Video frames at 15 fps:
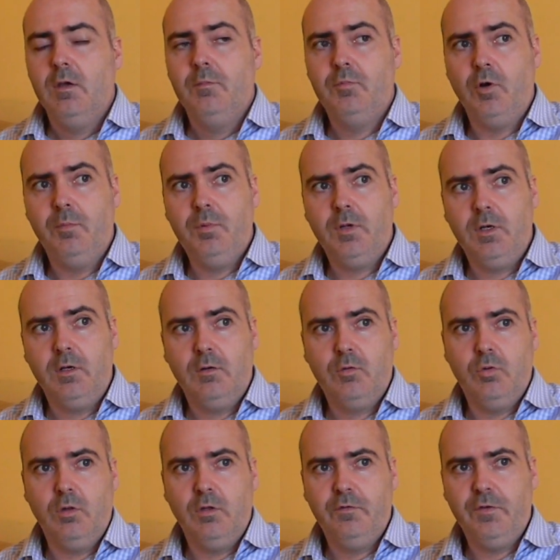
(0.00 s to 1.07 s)
proper
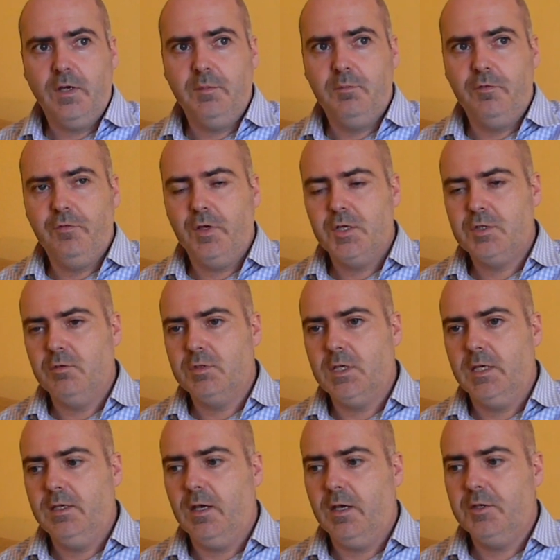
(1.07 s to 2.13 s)
qualified professional
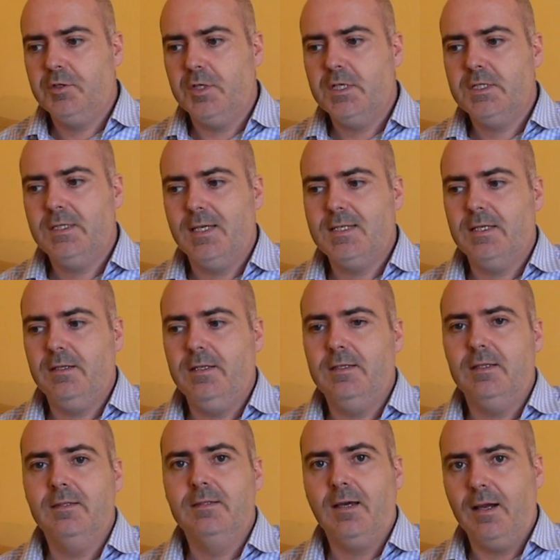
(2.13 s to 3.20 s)
psychiatrists disagreed
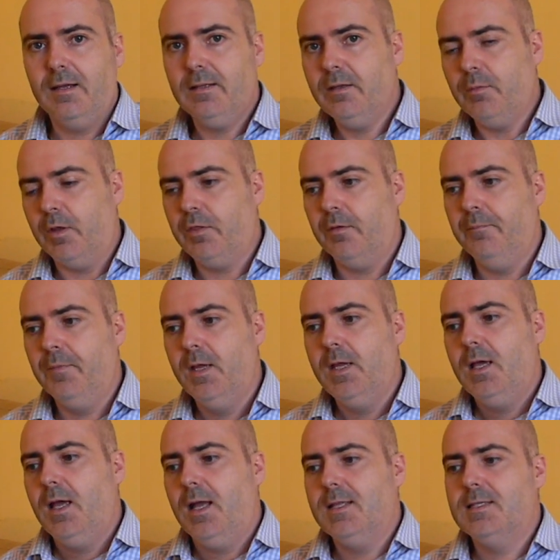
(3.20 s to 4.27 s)
entirely with him
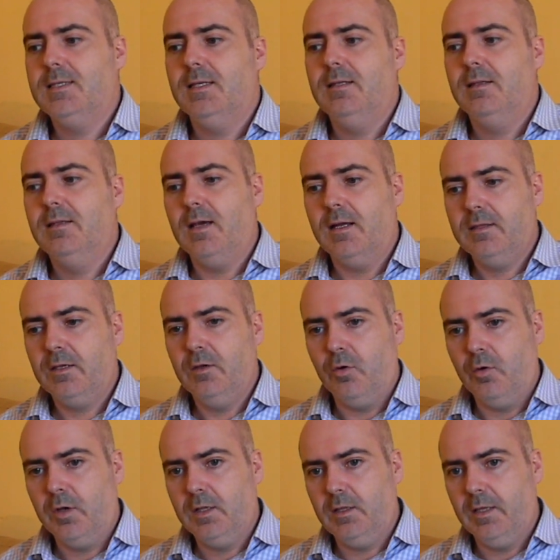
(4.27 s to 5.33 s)
and stated
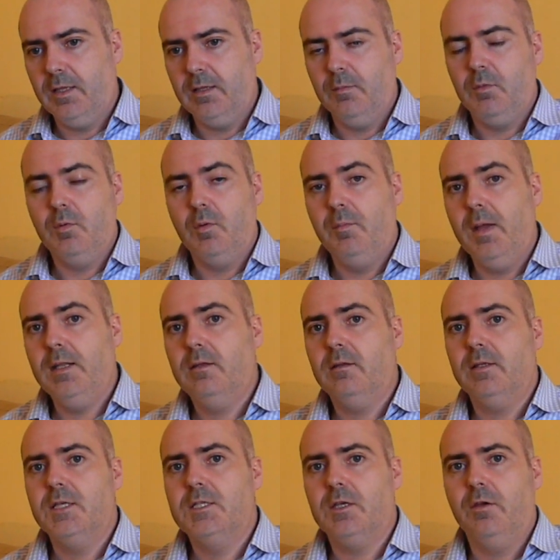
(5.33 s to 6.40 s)
categorically that we were
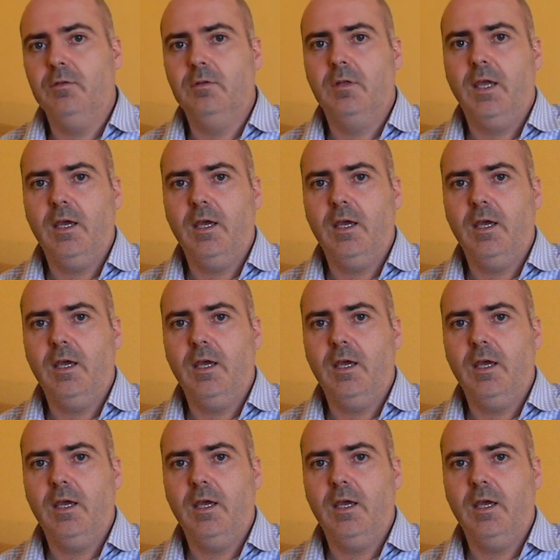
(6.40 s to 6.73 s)
mentally sound,